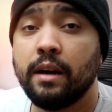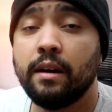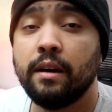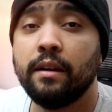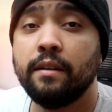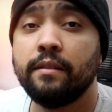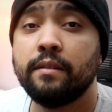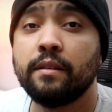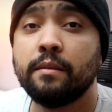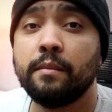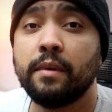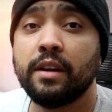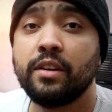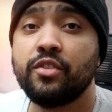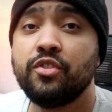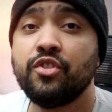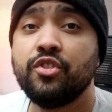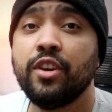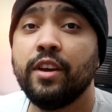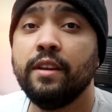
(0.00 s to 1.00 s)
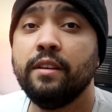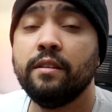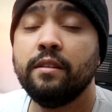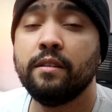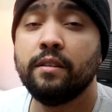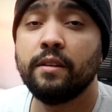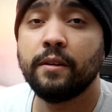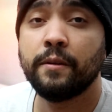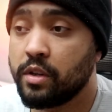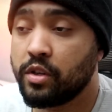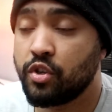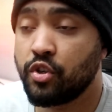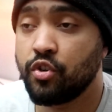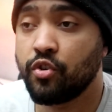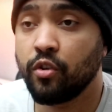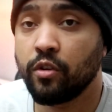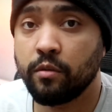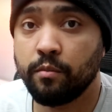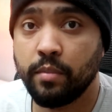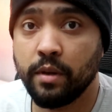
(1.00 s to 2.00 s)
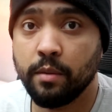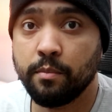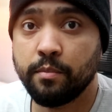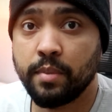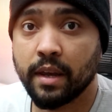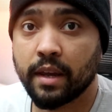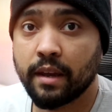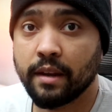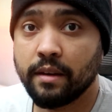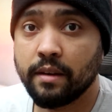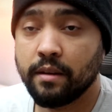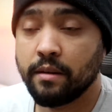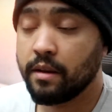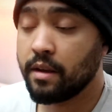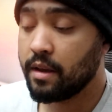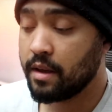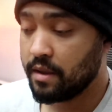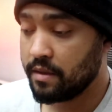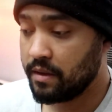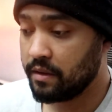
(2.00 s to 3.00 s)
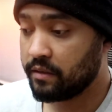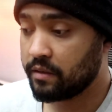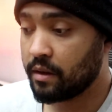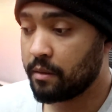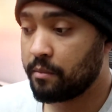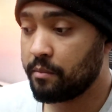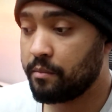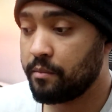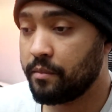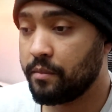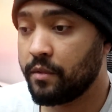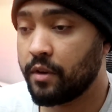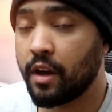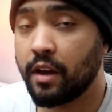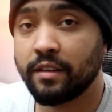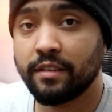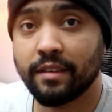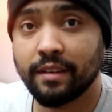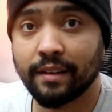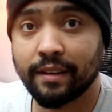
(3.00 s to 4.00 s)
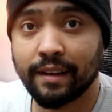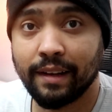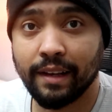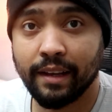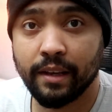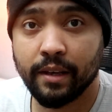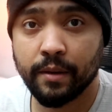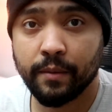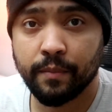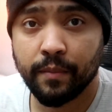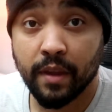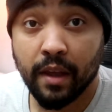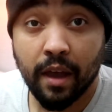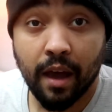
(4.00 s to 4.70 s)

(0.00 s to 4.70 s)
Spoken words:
under my chin. It should be picking this up nice and clear.